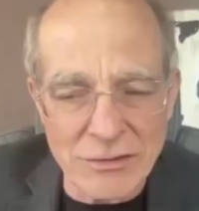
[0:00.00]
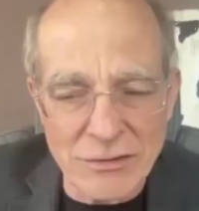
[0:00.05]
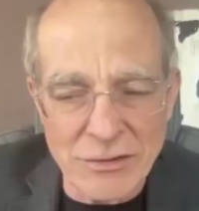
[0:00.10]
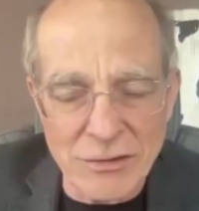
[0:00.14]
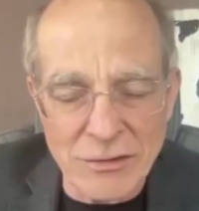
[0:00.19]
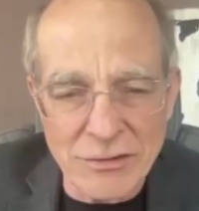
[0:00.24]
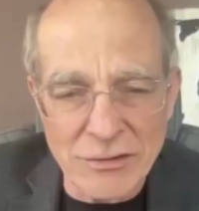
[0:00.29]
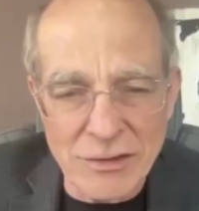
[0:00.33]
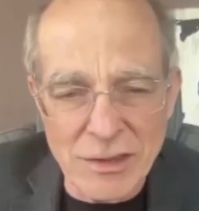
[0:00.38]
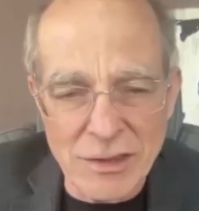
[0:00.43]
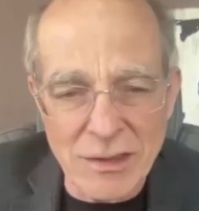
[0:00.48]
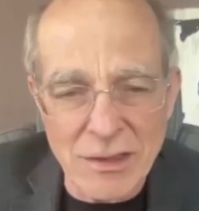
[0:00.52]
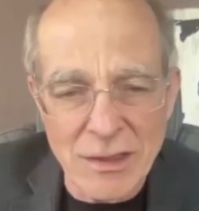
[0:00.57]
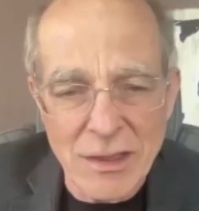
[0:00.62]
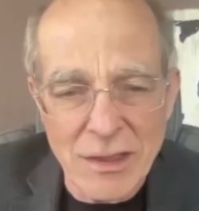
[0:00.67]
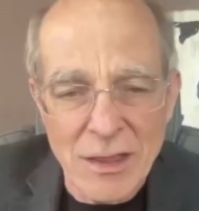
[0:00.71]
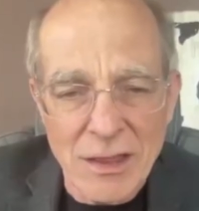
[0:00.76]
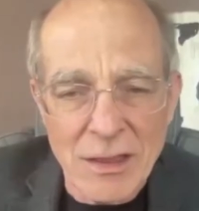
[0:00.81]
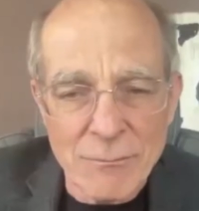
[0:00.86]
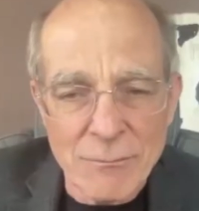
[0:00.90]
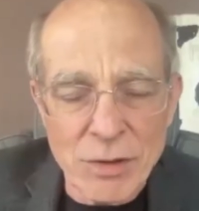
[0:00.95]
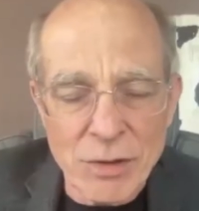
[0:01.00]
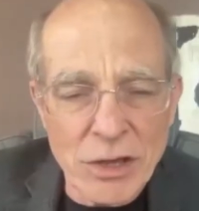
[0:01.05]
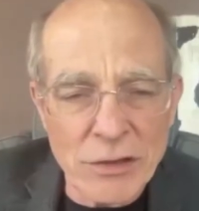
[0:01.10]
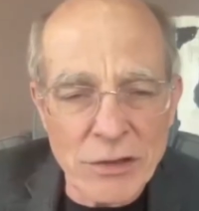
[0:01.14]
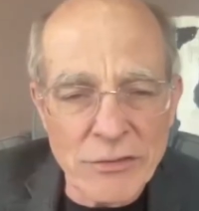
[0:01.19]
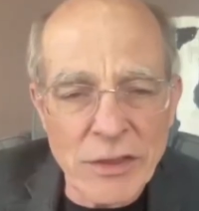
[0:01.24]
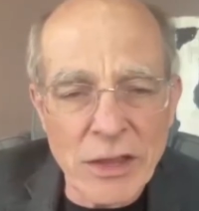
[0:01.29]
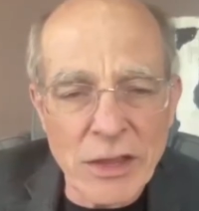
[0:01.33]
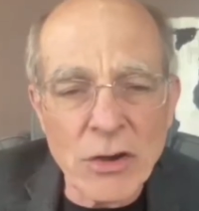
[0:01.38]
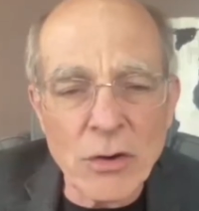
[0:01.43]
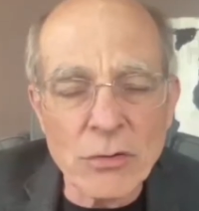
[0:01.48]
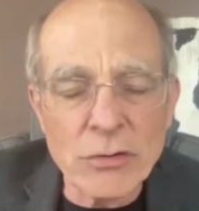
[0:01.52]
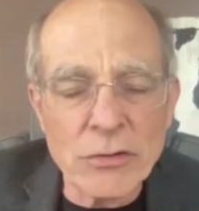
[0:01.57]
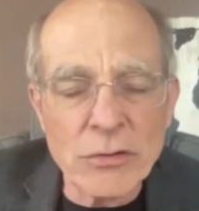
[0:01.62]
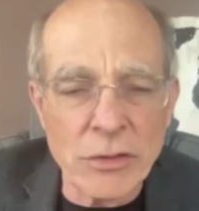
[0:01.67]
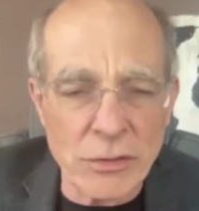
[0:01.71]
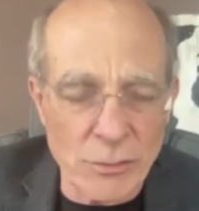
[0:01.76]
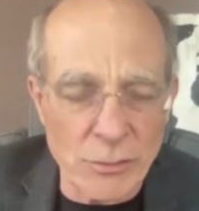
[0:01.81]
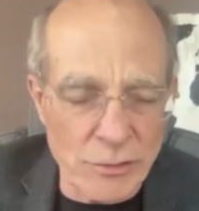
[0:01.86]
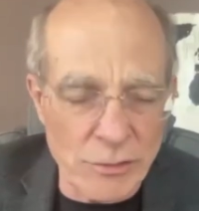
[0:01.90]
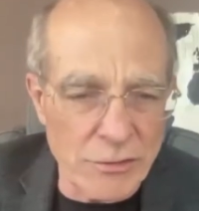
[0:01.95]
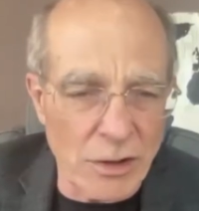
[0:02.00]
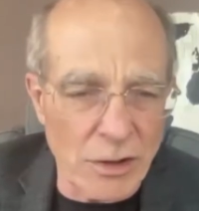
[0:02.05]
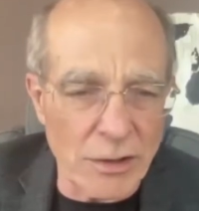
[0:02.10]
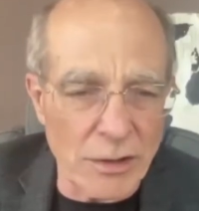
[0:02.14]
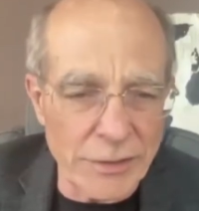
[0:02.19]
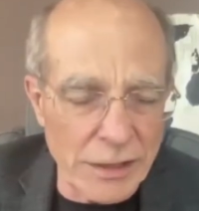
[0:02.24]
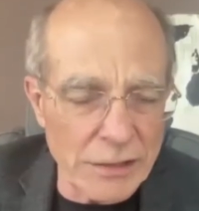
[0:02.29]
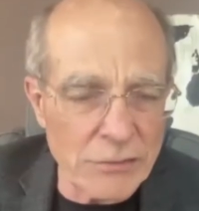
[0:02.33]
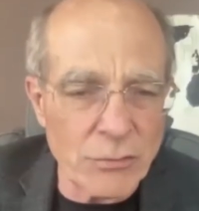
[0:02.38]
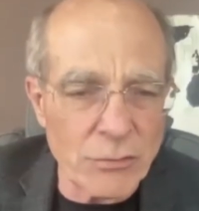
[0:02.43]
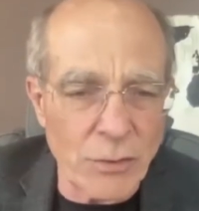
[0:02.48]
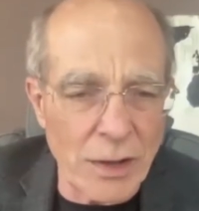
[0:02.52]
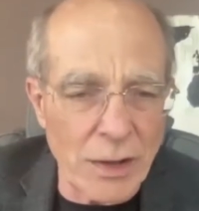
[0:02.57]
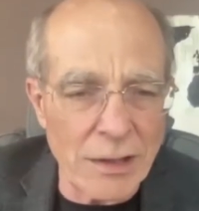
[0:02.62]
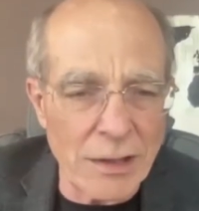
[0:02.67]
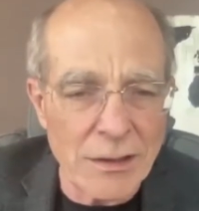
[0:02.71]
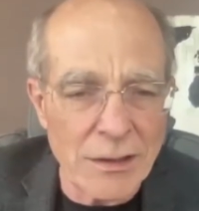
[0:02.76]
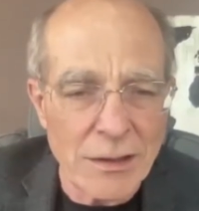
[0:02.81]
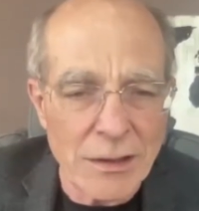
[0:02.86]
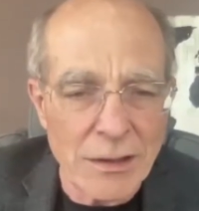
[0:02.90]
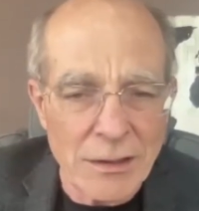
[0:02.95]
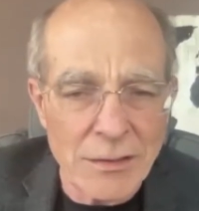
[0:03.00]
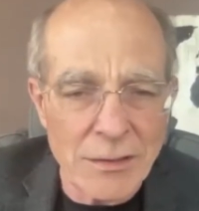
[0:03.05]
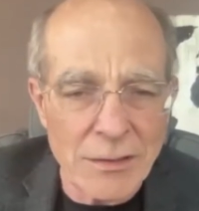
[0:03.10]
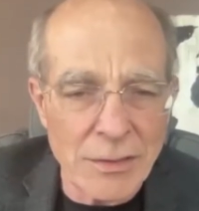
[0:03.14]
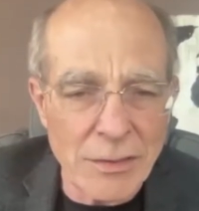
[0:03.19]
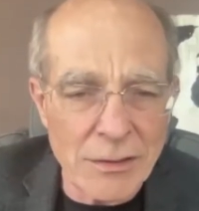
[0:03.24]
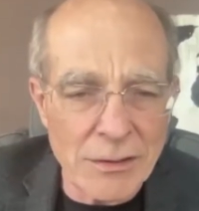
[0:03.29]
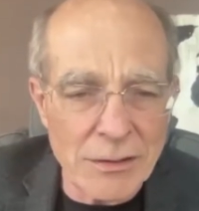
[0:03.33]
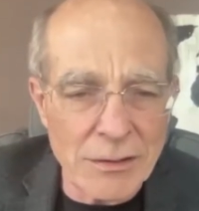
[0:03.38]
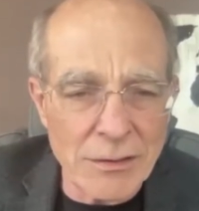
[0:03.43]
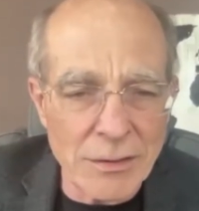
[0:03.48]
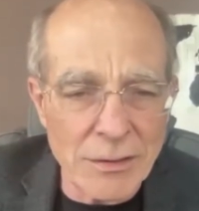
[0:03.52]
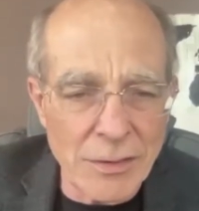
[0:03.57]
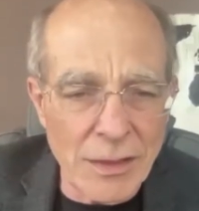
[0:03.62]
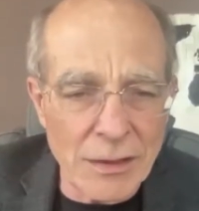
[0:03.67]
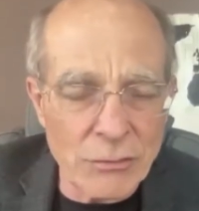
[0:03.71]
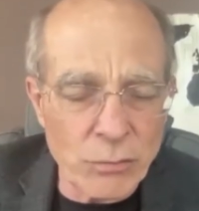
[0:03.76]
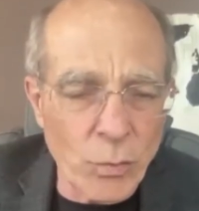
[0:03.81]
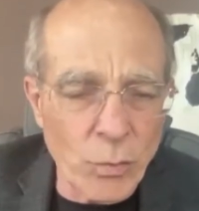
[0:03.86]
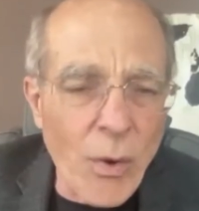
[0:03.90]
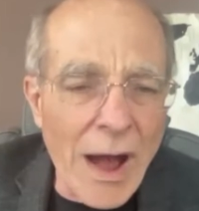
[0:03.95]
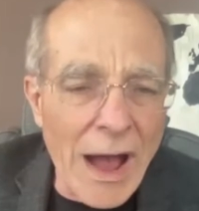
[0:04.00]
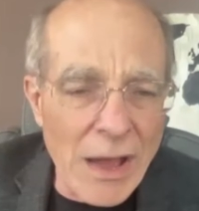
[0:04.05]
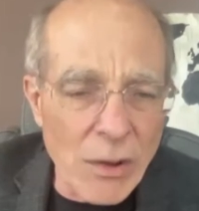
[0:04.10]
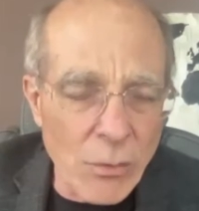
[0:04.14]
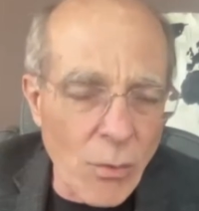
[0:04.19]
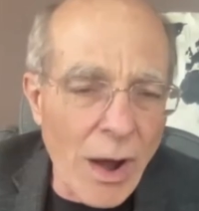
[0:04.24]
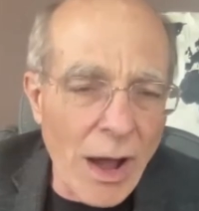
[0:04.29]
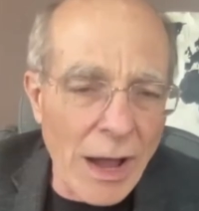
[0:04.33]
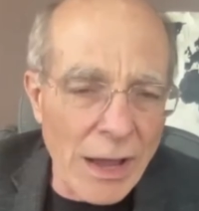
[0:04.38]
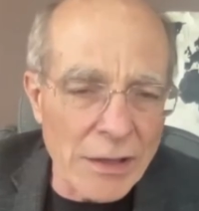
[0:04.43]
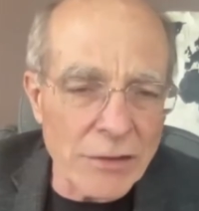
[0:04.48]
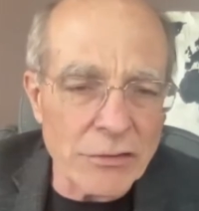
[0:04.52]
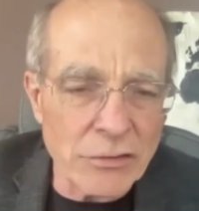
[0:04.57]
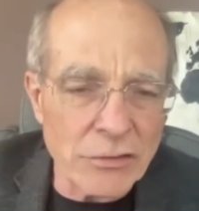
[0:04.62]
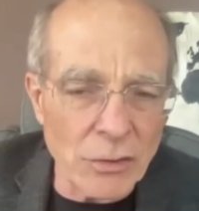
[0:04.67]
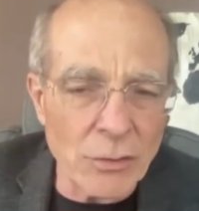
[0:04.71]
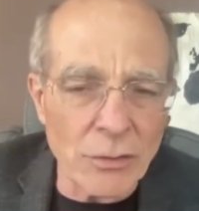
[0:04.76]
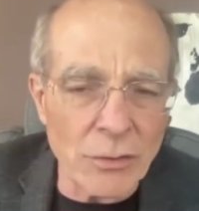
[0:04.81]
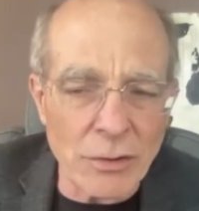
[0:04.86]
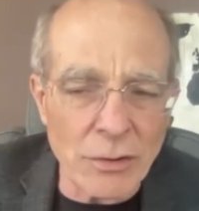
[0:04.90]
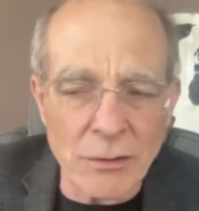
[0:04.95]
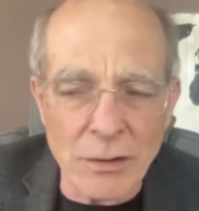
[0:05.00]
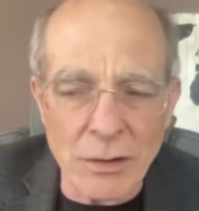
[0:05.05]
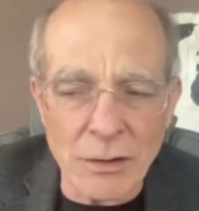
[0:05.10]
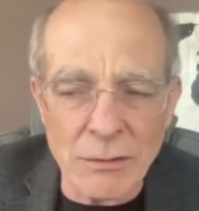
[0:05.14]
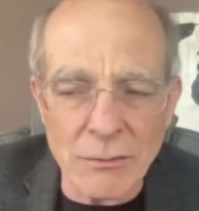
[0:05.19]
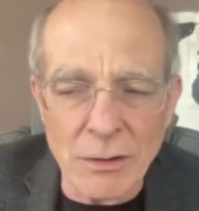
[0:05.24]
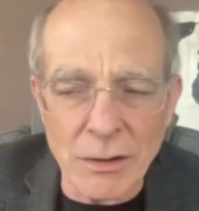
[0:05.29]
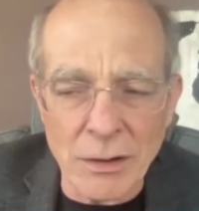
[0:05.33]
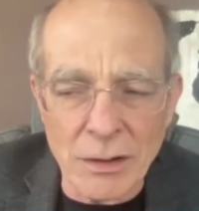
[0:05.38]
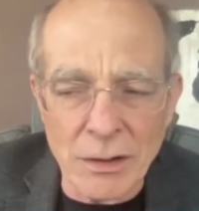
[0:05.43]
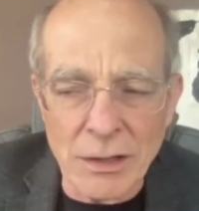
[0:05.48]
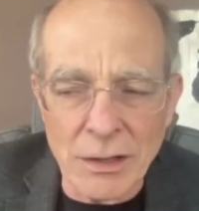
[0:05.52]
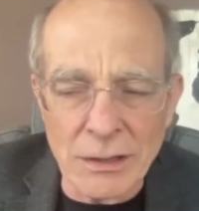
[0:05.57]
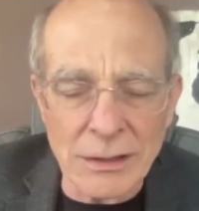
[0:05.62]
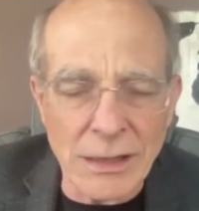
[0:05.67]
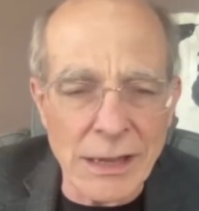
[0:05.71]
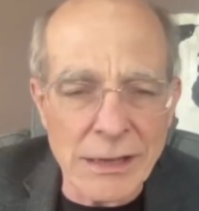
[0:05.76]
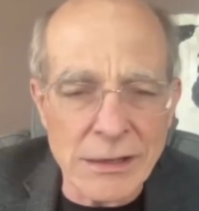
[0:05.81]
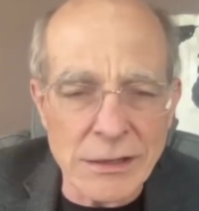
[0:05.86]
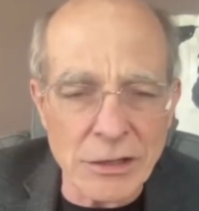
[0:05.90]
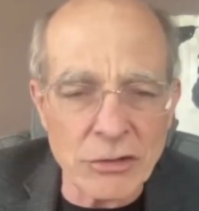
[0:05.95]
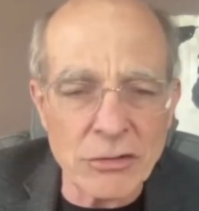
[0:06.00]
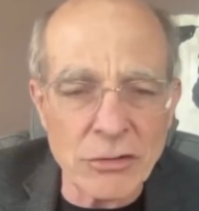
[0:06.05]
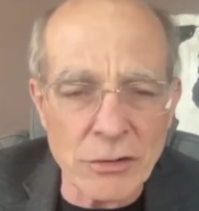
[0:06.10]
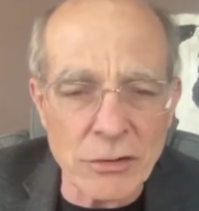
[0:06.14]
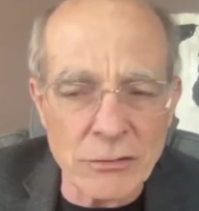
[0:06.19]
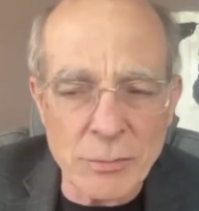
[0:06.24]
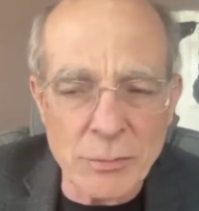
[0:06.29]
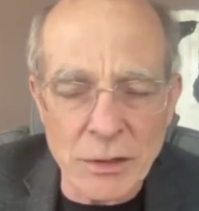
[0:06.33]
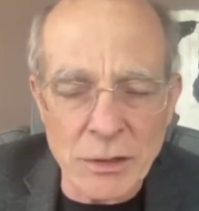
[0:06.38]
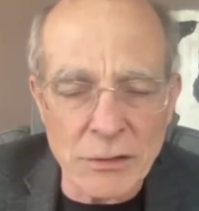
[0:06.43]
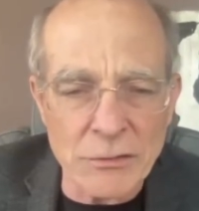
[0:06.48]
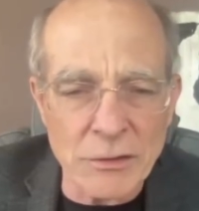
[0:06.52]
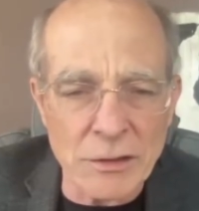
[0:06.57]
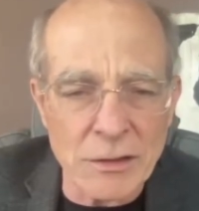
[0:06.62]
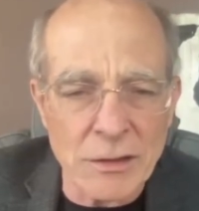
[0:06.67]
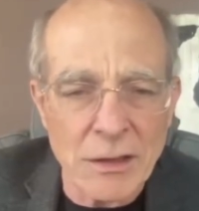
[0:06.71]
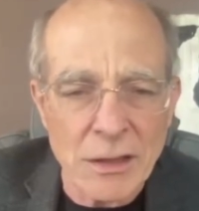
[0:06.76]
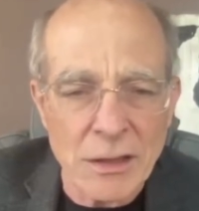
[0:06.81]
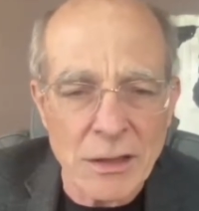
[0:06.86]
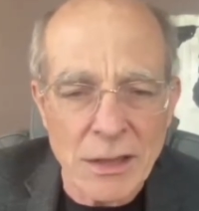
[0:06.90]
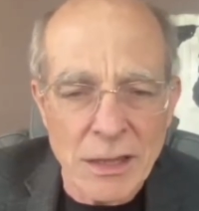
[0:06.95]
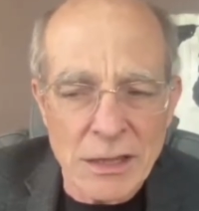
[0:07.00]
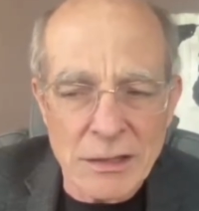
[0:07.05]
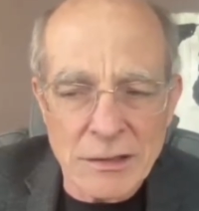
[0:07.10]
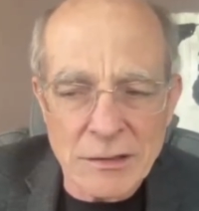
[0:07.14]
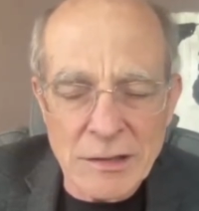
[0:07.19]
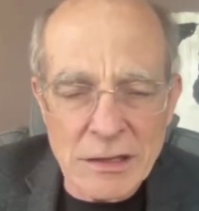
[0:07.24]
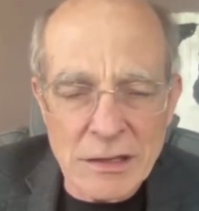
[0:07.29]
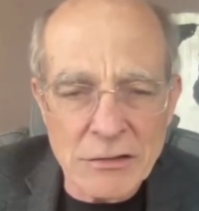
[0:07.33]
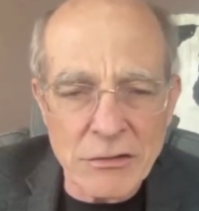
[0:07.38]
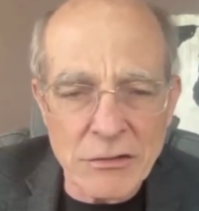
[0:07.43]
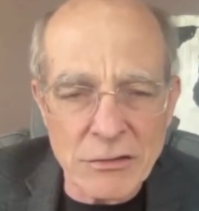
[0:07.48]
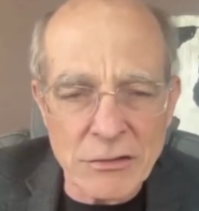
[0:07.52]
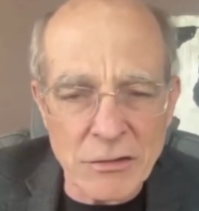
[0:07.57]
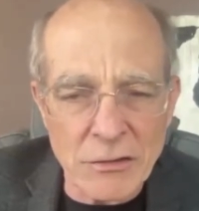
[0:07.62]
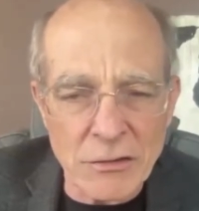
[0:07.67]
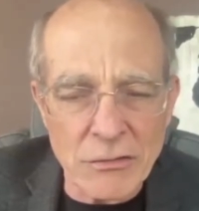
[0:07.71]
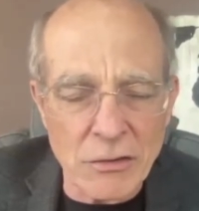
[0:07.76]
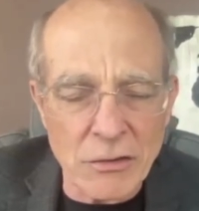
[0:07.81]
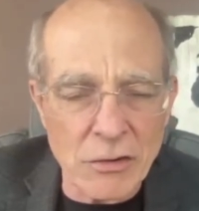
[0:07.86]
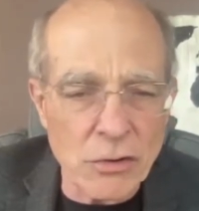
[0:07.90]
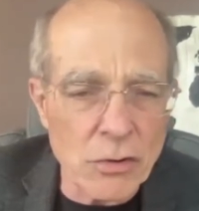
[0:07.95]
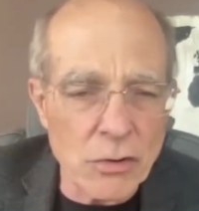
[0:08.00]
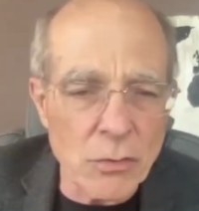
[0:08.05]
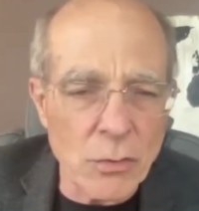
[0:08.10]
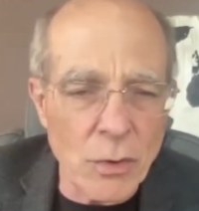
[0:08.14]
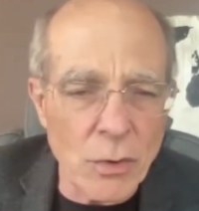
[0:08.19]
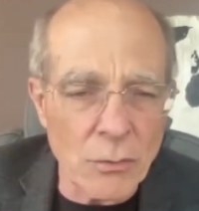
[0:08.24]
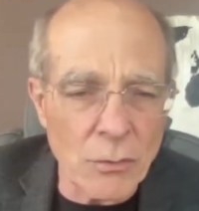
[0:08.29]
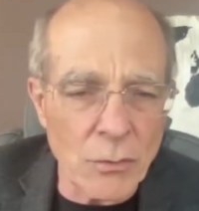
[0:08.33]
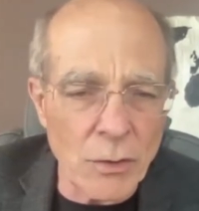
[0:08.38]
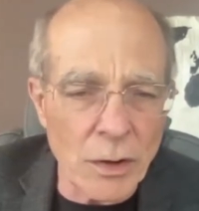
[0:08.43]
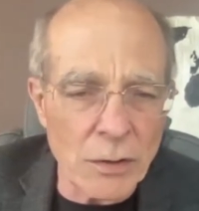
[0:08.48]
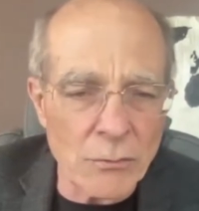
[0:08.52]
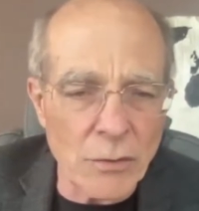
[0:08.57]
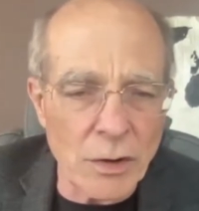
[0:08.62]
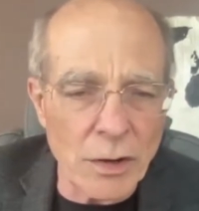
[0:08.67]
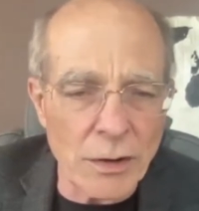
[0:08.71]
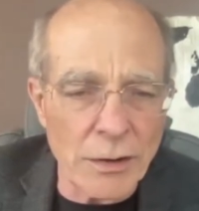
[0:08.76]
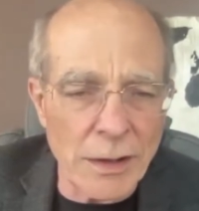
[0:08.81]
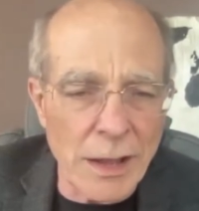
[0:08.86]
to see, because they go to the result. That's why why is so enlightening to us, because it teaches us that who, what, when, where, and